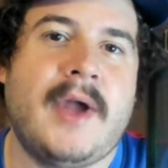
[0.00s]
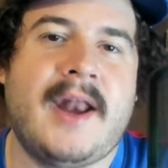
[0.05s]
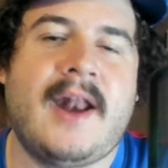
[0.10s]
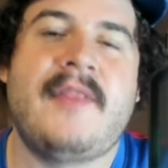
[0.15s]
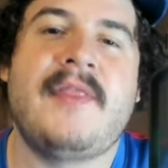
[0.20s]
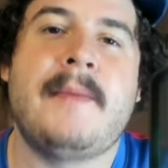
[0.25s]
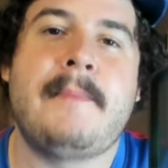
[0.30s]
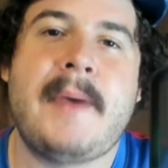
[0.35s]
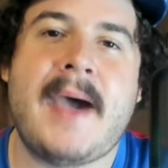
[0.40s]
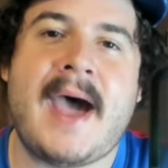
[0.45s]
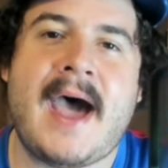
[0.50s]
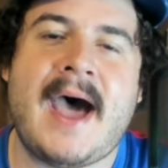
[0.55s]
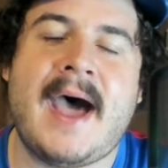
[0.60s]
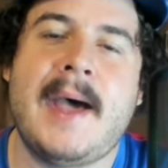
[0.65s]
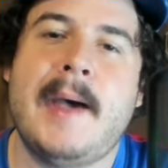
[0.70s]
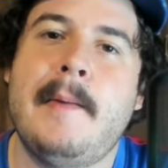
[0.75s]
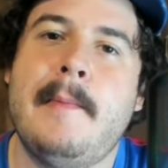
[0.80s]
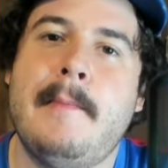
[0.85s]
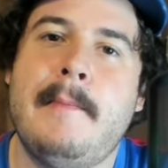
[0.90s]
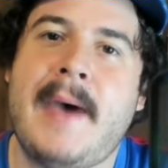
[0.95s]
on the
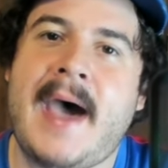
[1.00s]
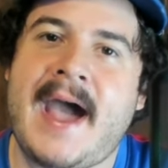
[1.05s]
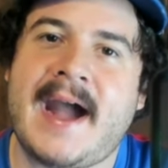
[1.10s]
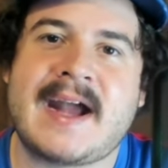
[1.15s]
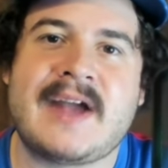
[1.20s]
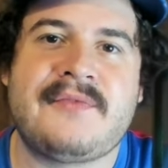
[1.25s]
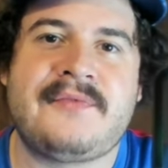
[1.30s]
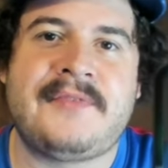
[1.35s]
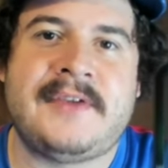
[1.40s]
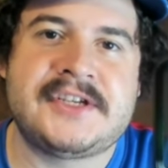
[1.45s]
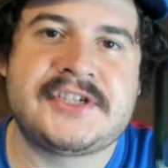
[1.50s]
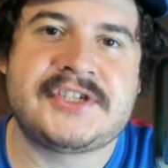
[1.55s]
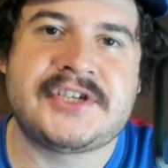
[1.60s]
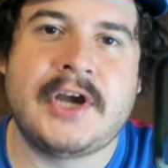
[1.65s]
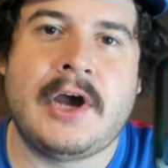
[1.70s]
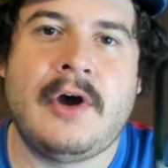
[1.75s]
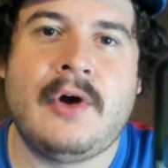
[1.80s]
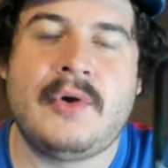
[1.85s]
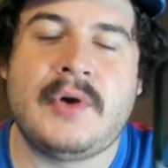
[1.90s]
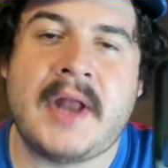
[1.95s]
Pat McAfee
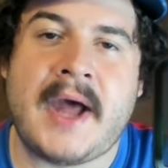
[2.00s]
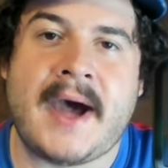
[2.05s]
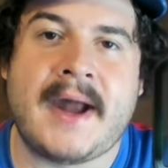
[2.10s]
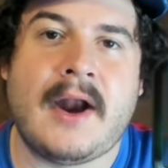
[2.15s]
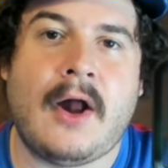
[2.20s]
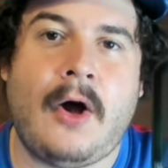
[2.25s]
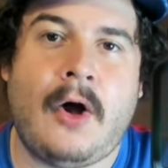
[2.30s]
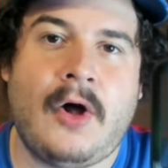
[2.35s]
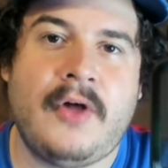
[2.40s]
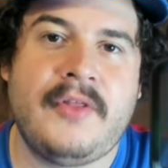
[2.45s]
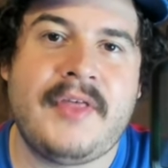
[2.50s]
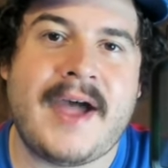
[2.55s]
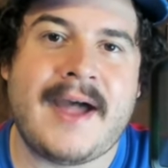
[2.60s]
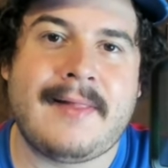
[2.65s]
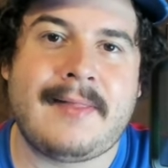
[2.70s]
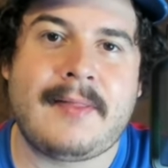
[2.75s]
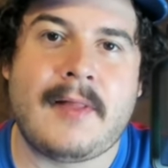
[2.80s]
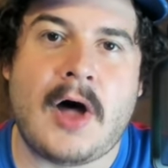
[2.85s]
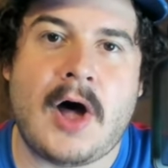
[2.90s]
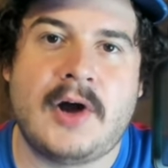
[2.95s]
show not all
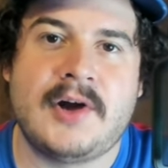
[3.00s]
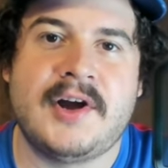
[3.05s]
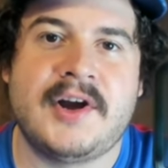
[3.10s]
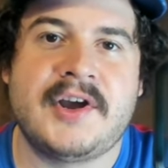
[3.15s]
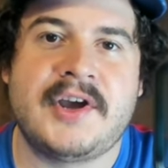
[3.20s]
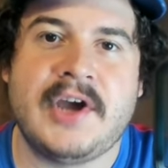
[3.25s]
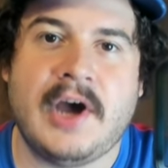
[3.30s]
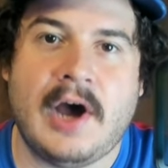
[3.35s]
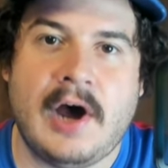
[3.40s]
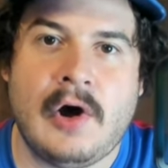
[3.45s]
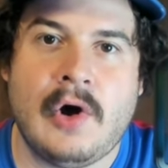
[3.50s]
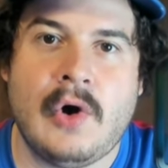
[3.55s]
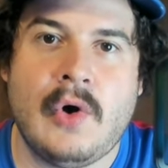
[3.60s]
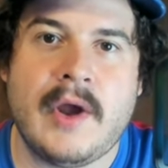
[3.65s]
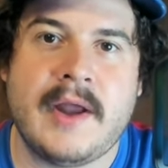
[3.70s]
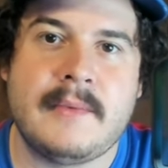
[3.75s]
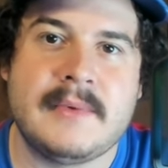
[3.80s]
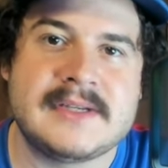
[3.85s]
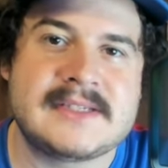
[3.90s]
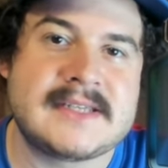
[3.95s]
that long ago
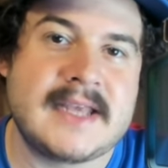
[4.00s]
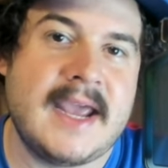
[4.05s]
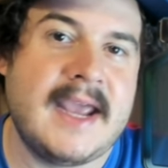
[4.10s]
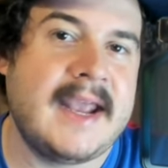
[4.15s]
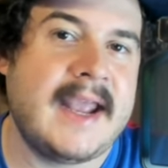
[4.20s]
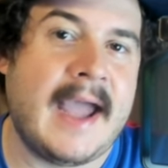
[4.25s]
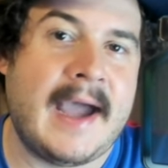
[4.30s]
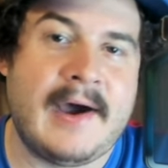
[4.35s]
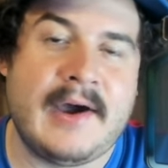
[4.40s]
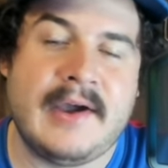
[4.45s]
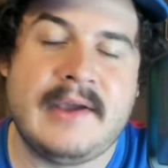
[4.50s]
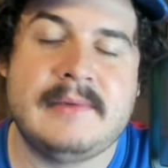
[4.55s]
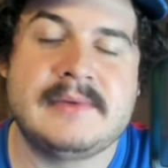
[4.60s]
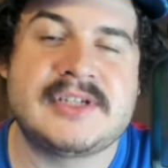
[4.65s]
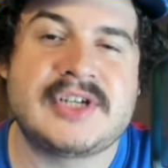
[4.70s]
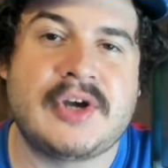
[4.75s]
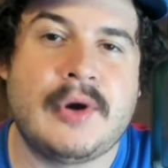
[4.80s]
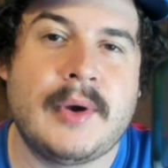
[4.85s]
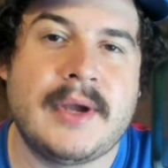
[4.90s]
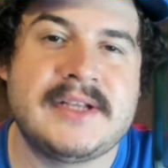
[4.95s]
and was saying how he was
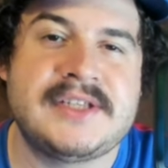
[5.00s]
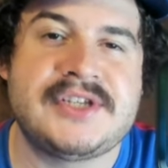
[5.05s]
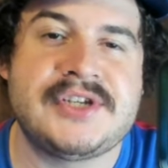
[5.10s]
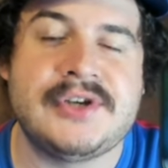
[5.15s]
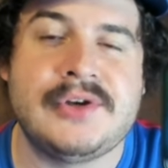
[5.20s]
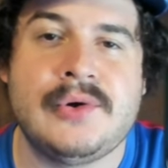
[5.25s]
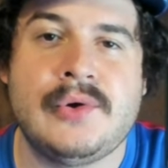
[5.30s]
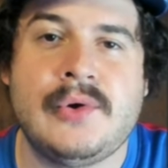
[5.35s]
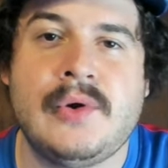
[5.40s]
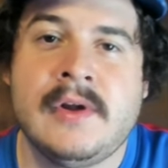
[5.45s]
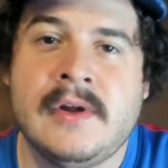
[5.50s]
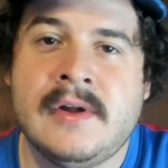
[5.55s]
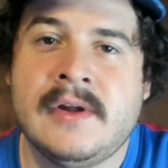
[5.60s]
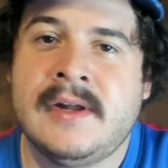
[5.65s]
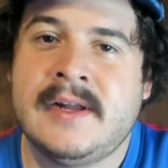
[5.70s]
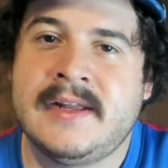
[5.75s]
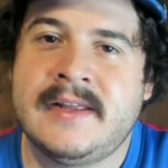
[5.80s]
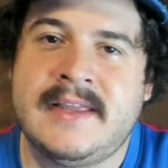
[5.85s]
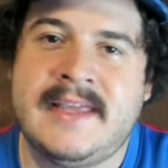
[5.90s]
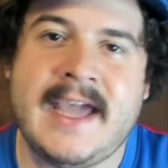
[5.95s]
going to
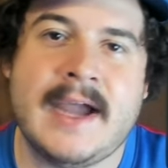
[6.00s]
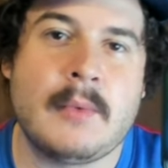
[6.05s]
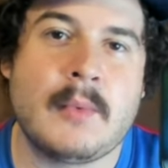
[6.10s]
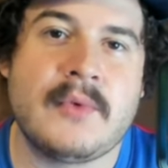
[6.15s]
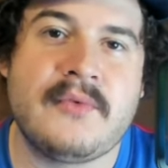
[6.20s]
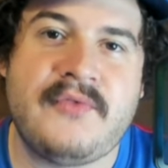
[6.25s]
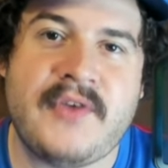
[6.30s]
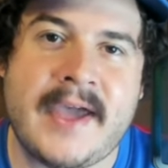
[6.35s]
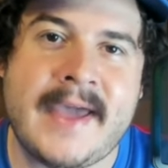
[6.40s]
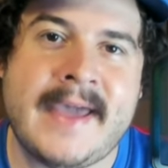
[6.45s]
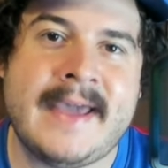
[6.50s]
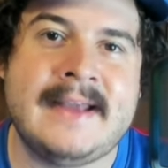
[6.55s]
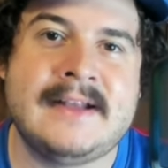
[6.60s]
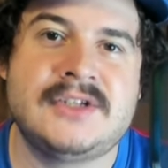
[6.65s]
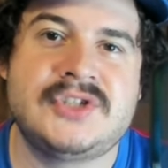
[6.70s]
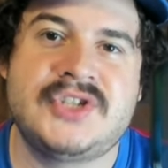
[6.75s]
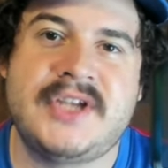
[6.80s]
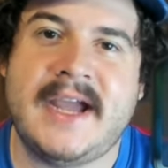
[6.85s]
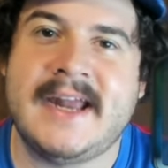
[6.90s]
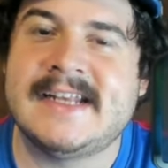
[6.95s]
get
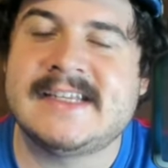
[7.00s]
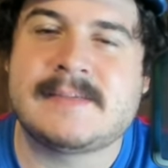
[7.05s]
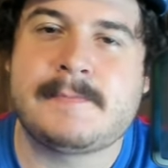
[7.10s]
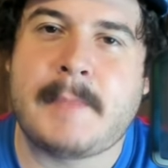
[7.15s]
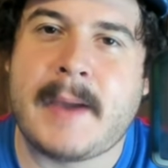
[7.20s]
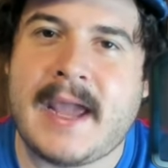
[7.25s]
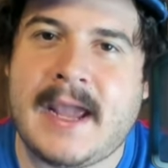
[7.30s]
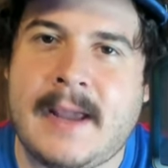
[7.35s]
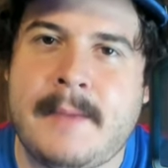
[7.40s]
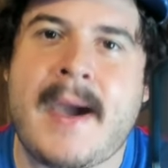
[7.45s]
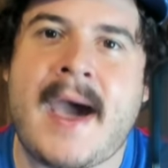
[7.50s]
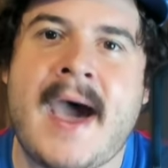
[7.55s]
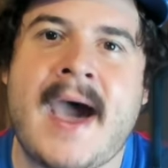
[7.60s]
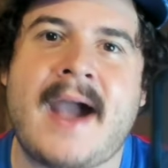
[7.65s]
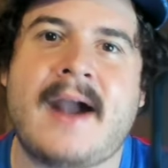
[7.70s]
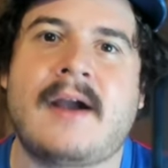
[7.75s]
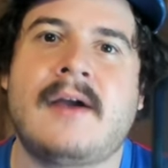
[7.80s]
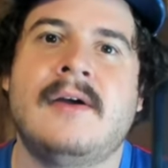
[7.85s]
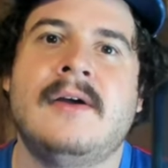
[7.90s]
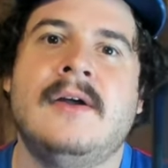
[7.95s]
revenge, get his
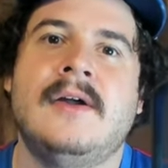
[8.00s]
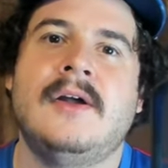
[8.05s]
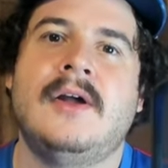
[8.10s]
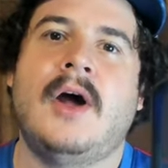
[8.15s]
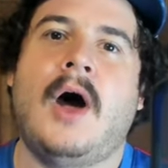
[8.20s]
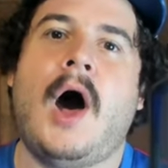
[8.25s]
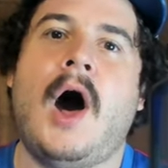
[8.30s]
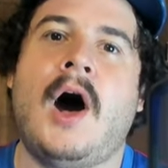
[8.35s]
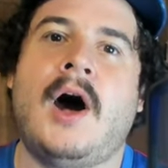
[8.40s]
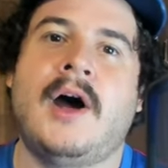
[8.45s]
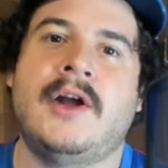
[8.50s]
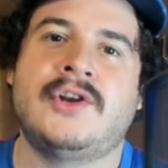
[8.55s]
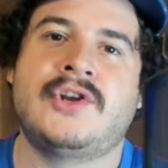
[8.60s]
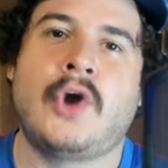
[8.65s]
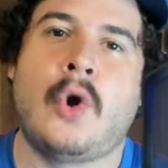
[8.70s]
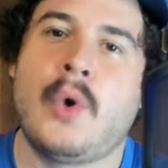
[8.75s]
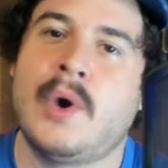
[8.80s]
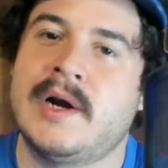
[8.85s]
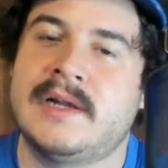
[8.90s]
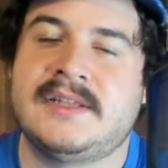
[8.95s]
payback on
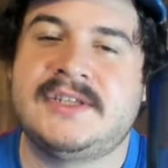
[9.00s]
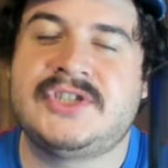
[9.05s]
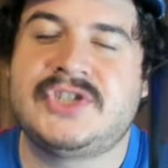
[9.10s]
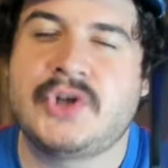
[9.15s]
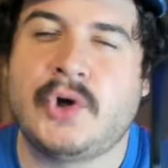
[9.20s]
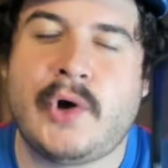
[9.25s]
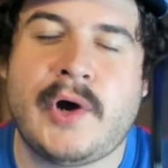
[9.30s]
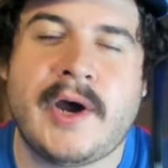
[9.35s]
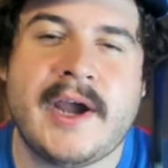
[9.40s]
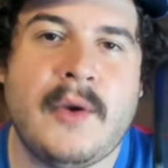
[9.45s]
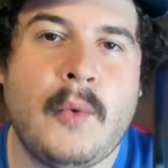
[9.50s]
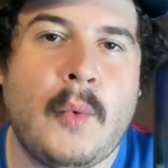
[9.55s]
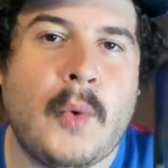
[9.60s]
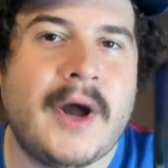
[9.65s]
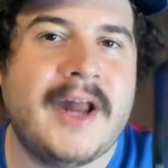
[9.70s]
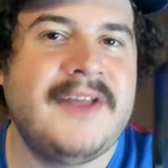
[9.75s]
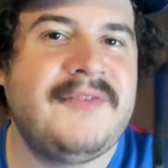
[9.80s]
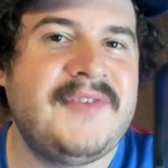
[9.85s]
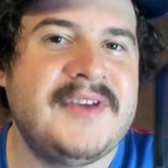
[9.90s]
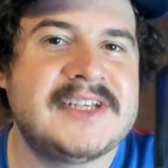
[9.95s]
Corey LaJoie.
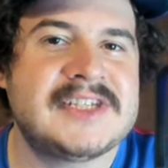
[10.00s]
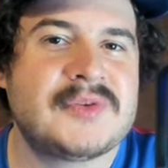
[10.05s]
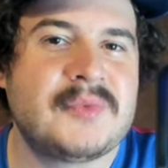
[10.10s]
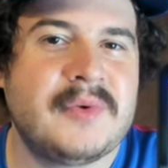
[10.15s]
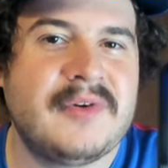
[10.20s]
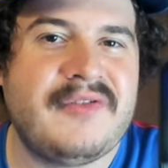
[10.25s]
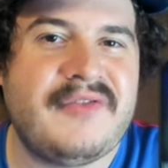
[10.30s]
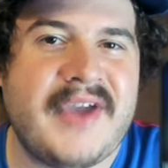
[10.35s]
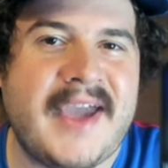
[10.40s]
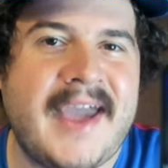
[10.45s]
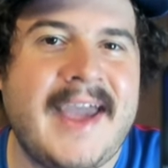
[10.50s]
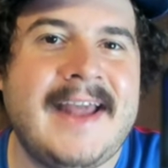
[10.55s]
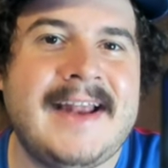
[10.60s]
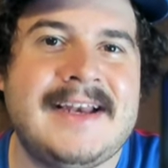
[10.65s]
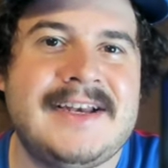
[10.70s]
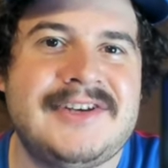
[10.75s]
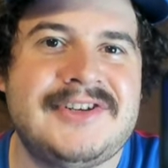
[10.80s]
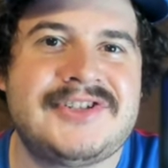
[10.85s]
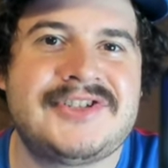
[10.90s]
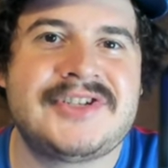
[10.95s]
What if his
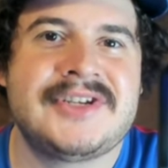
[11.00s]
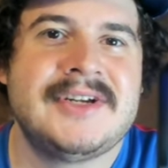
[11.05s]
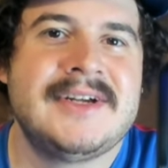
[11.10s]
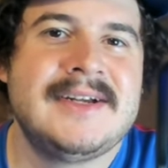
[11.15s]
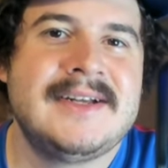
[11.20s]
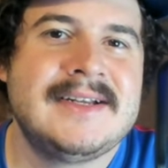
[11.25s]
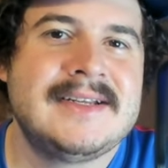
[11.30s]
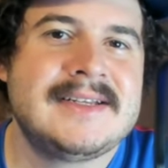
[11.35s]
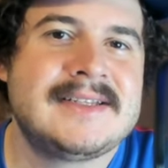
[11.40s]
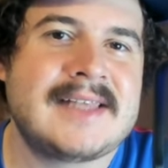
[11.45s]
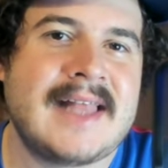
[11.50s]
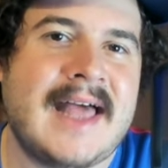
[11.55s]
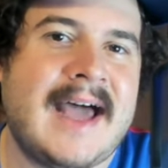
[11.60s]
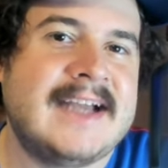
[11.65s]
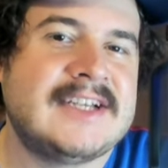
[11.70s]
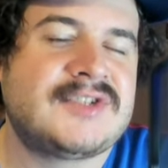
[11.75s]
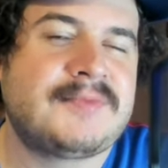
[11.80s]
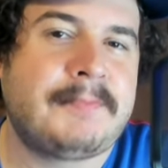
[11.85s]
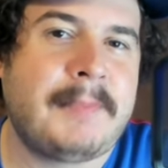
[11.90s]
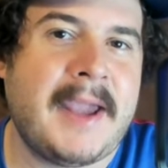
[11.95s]
revenge /
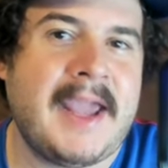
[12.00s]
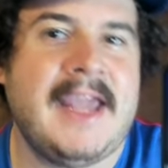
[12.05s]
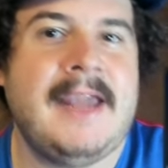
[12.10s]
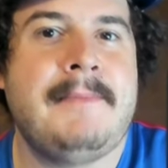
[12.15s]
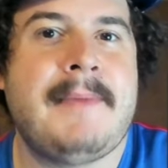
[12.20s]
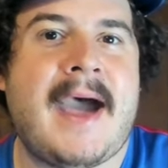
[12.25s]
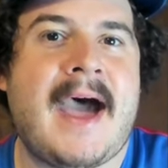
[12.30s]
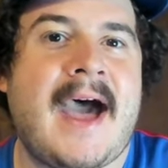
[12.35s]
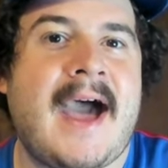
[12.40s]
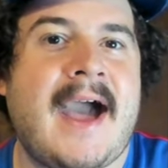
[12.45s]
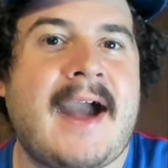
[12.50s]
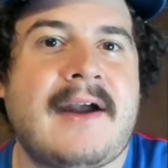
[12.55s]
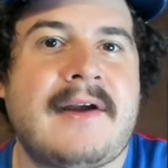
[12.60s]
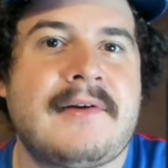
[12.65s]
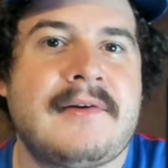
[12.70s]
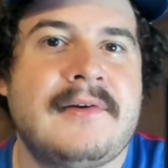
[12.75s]
payback